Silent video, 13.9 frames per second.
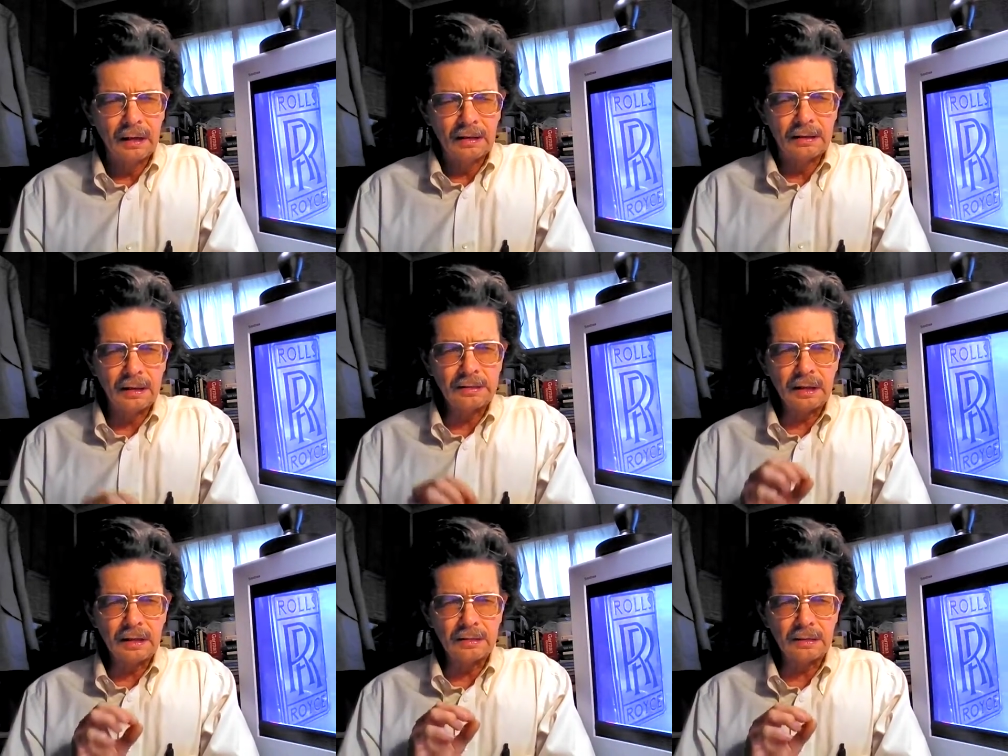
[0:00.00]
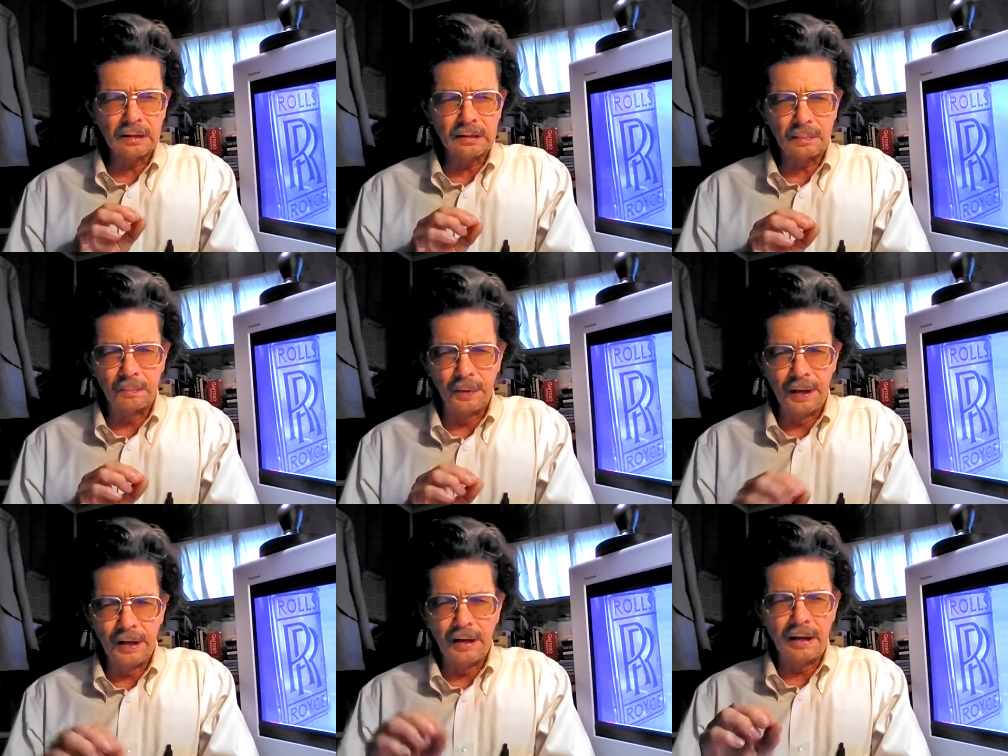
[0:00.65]
This is the
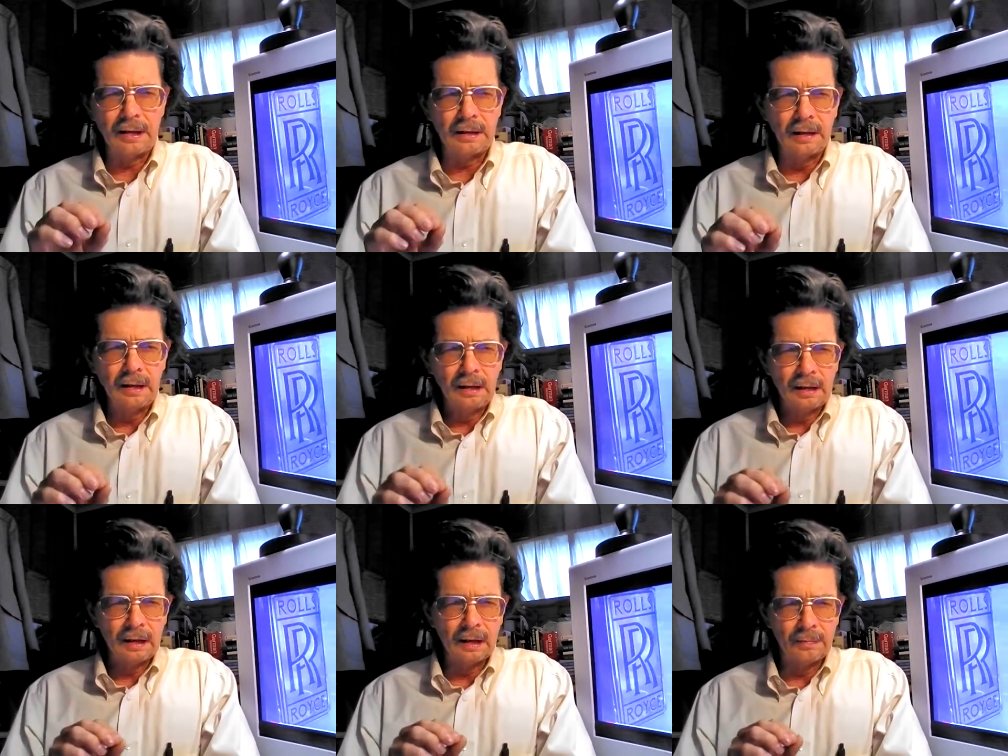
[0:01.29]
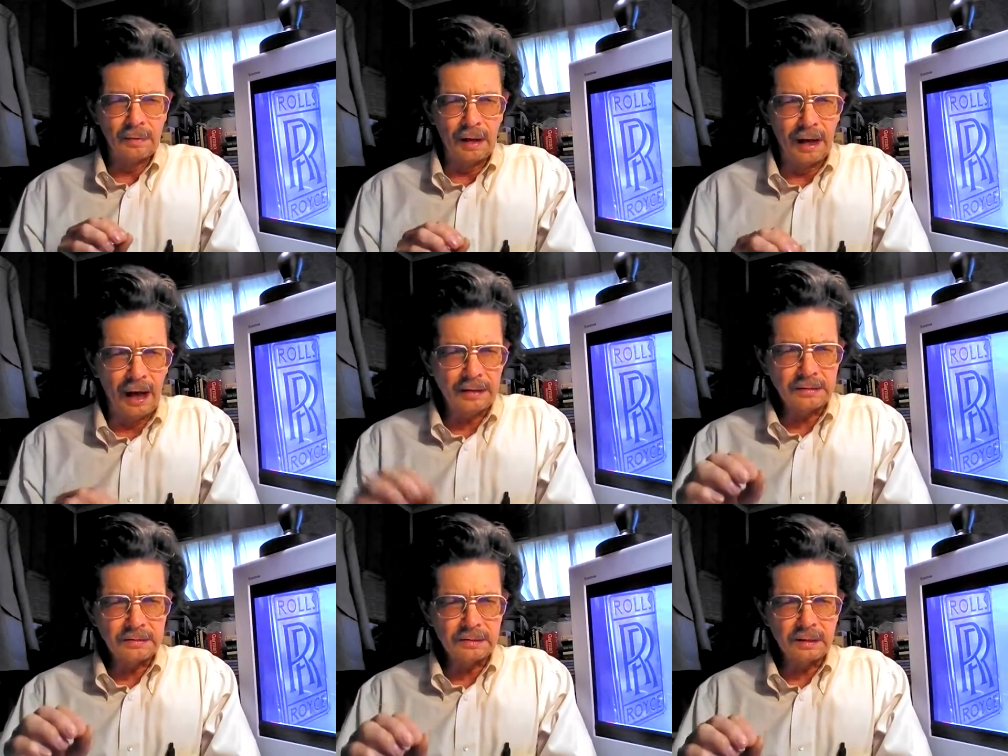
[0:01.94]
spirit of
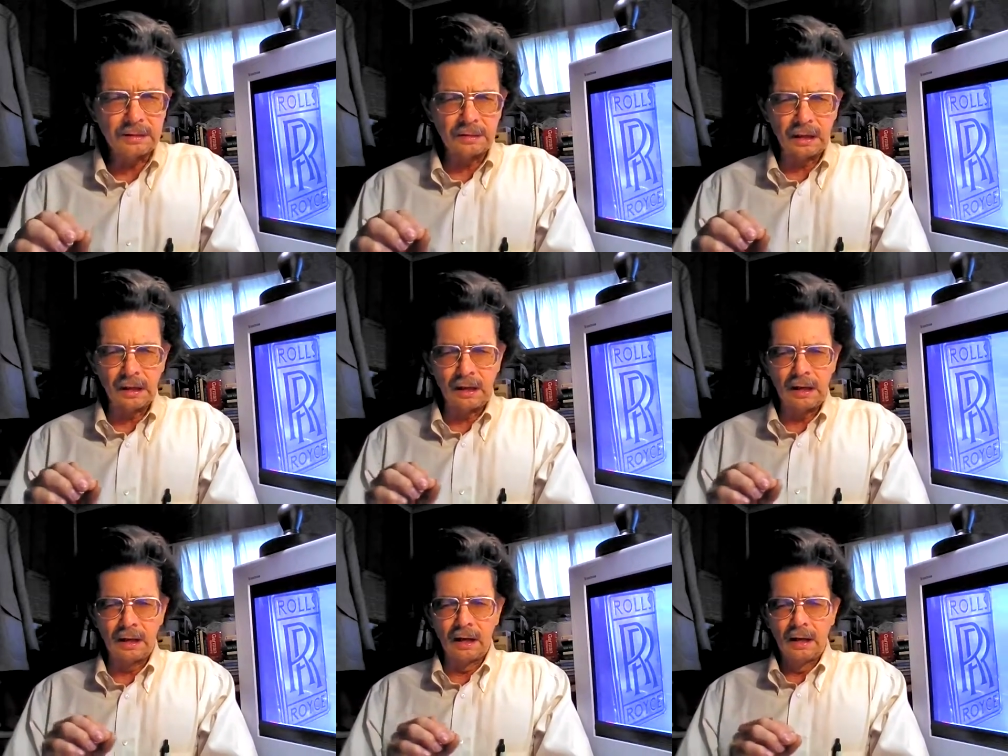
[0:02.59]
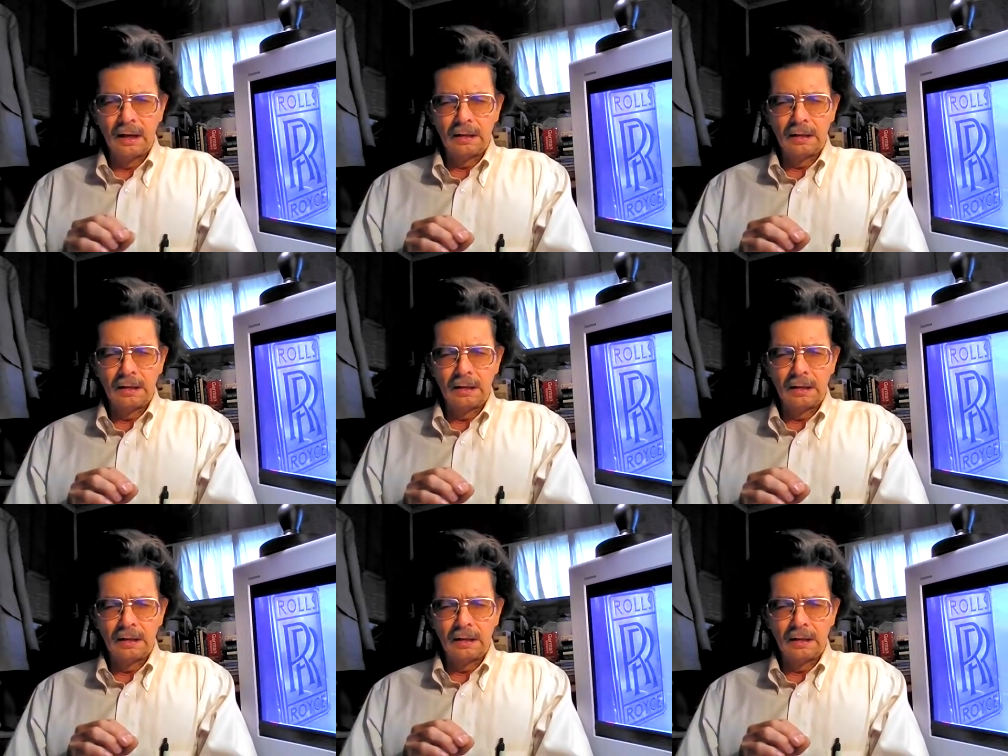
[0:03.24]
ecstasy,